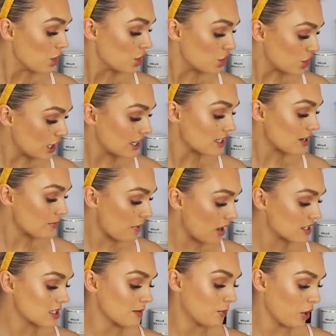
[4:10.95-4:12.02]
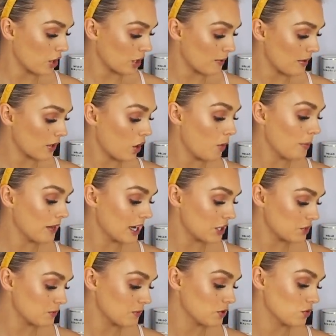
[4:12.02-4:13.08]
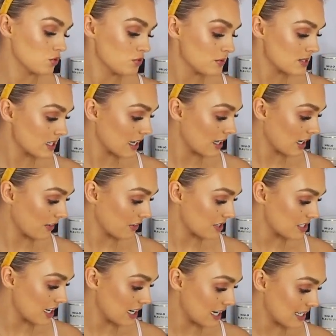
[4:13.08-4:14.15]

sheet mask program in combination with your normal skincare routine.